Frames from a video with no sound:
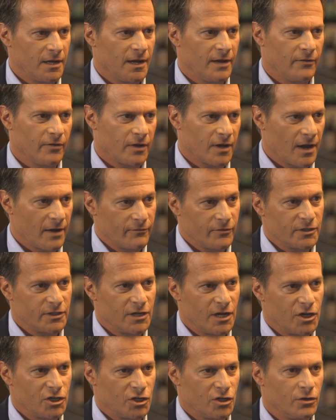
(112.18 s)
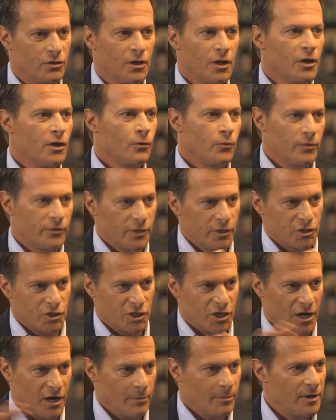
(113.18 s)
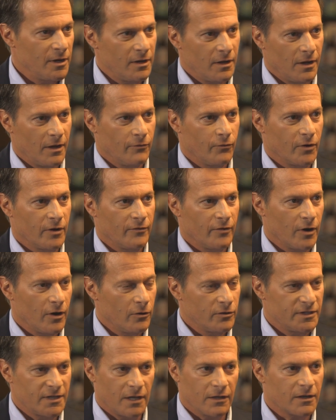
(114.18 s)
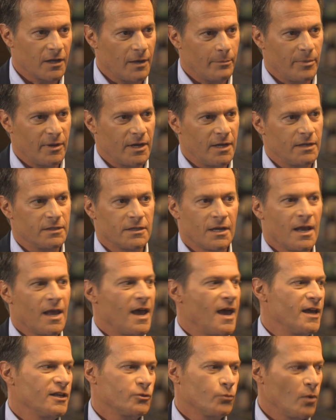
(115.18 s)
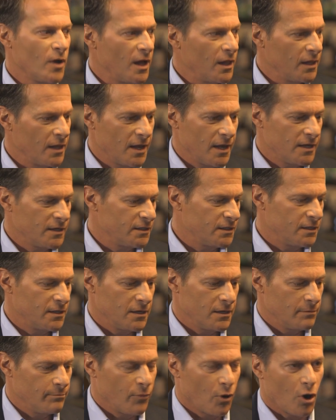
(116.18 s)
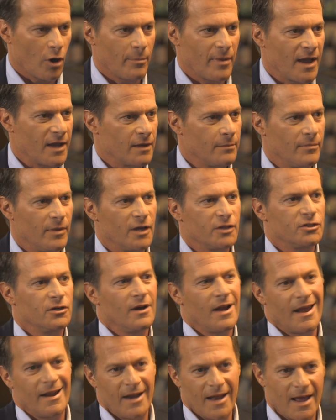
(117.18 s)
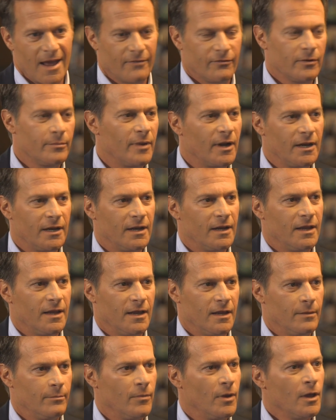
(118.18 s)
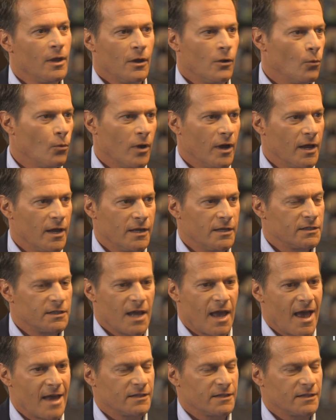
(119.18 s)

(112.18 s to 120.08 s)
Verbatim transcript: He could have a conversation with the chairman of one of our hotel companies as well as the barback and busser and everybody to him was